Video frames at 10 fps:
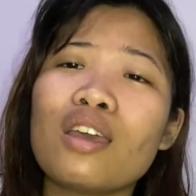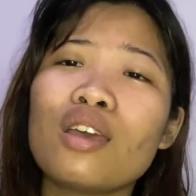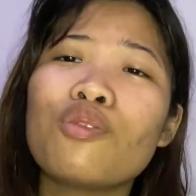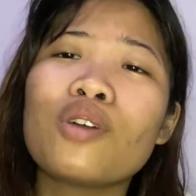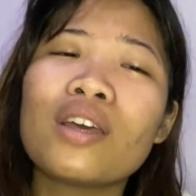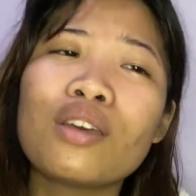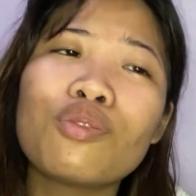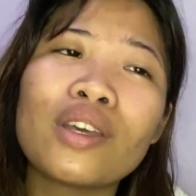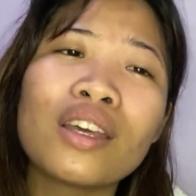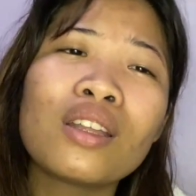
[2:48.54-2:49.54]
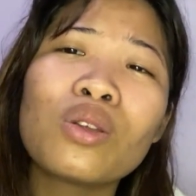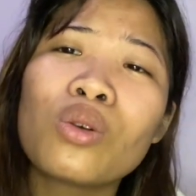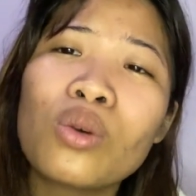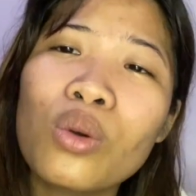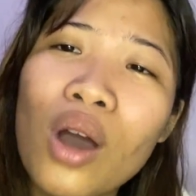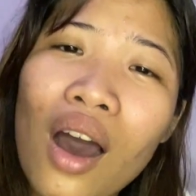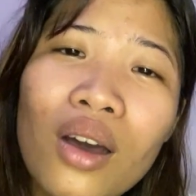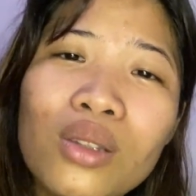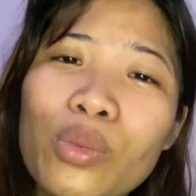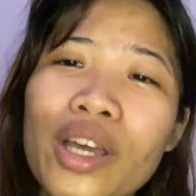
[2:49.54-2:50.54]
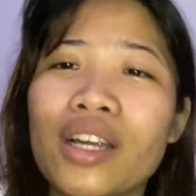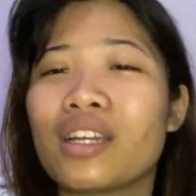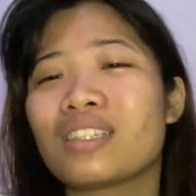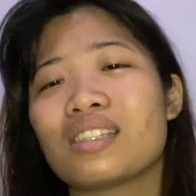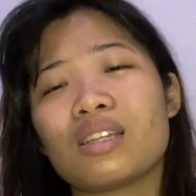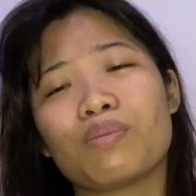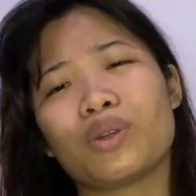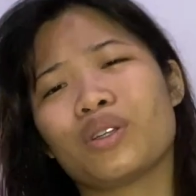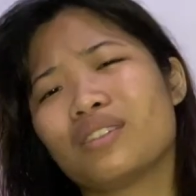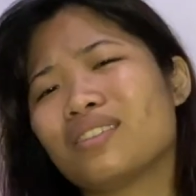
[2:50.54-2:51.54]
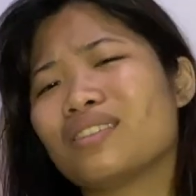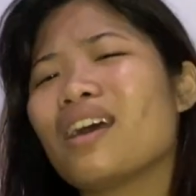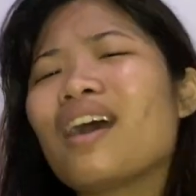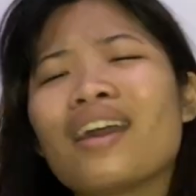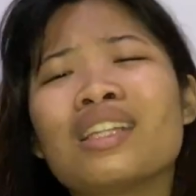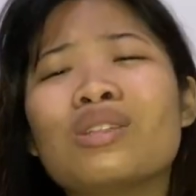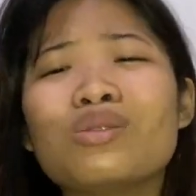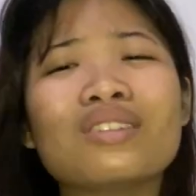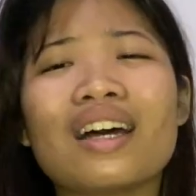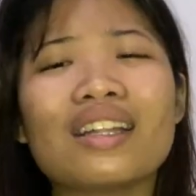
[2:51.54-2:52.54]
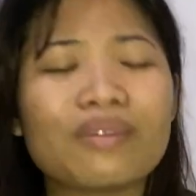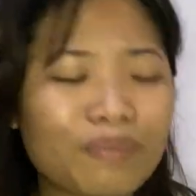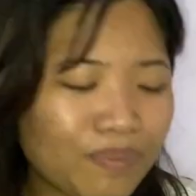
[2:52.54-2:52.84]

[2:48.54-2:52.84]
if I can go out wearing slippers, I'd do that.